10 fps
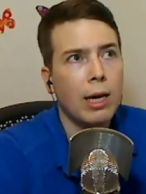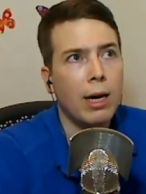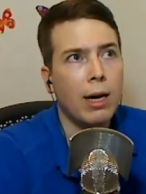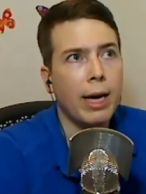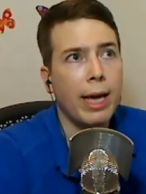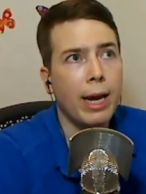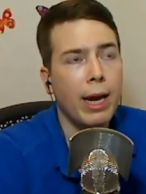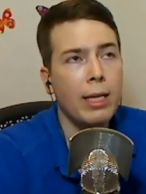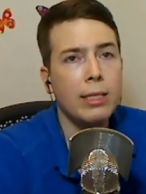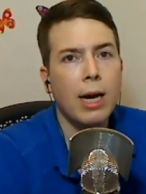At
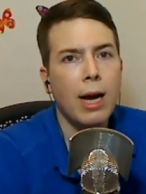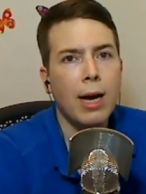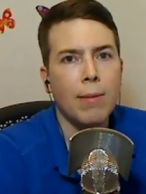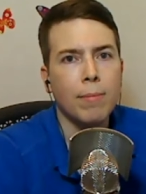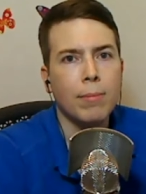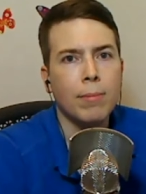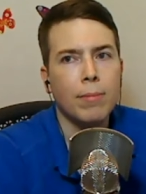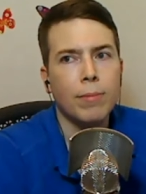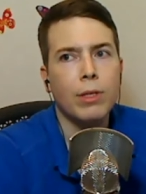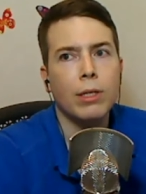any time,
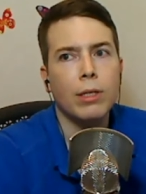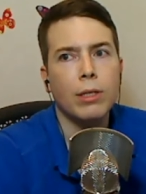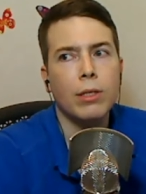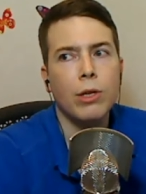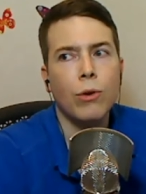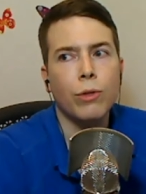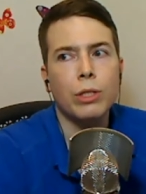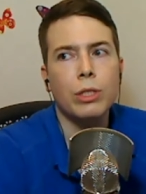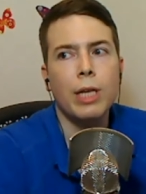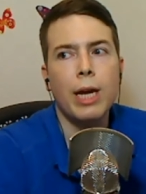the
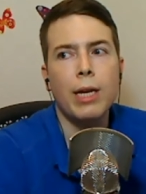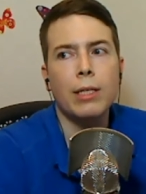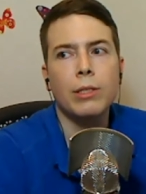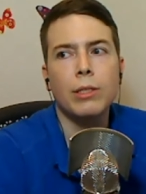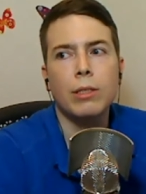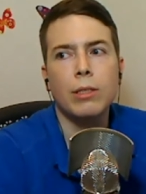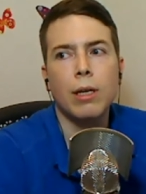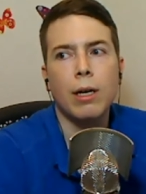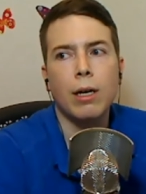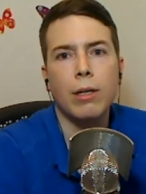statist,
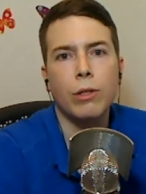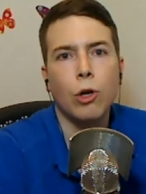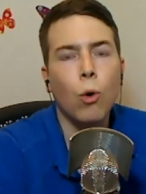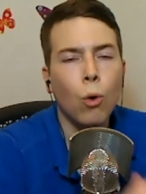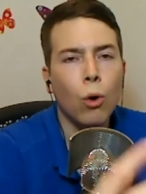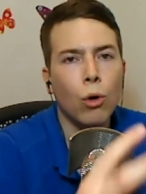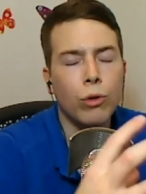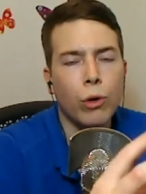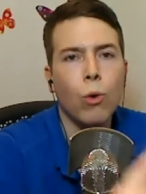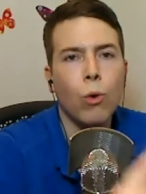the core
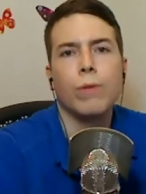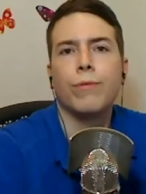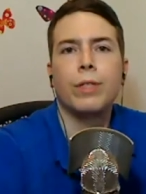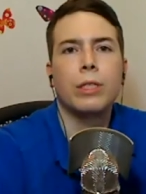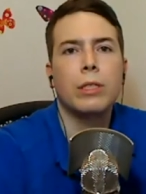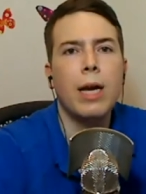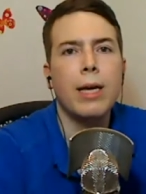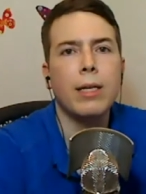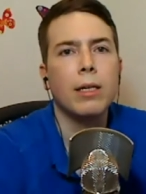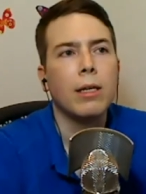of the
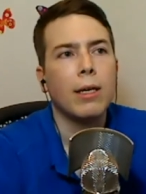state,